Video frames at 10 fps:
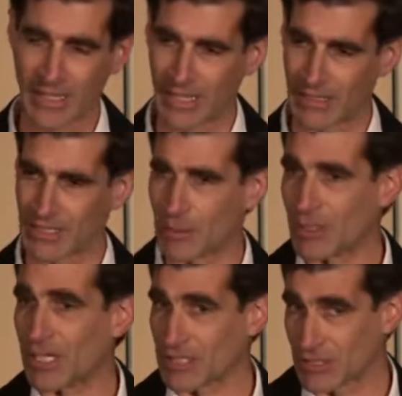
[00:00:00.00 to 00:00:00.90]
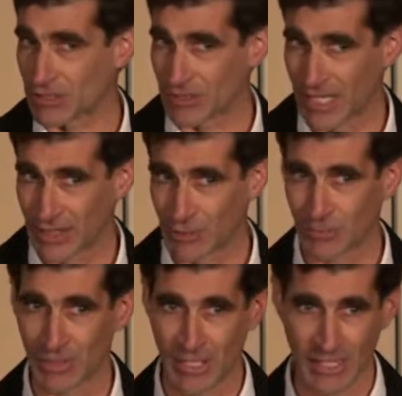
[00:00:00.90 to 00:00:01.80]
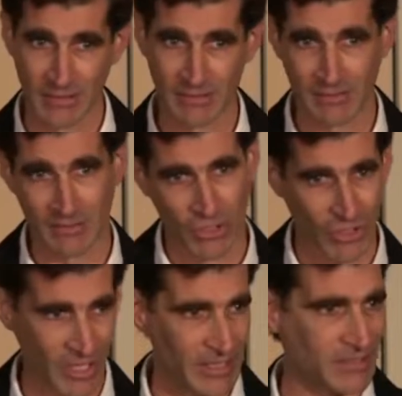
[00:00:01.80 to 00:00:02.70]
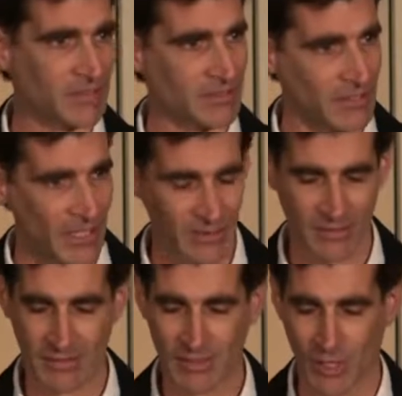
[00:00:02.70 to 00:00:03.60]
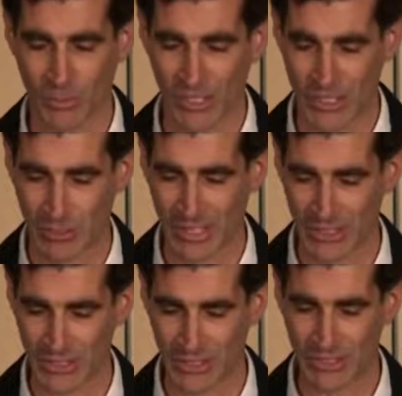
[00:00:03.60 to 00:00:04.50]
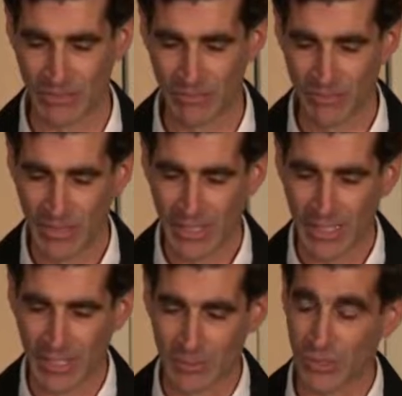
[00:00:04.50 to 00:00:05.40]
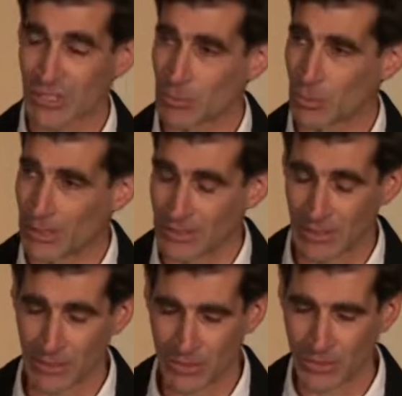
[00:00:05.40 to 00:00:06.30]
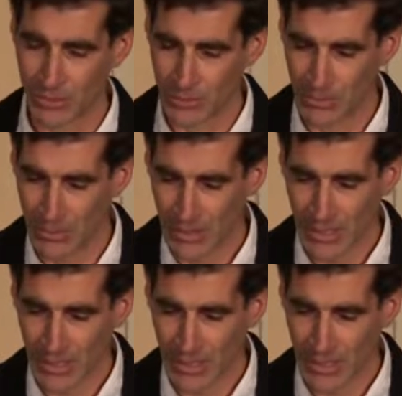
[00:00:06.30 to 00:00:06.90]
And it's up to us to create them, not our clients, not our project managers. So that's number one. Number two,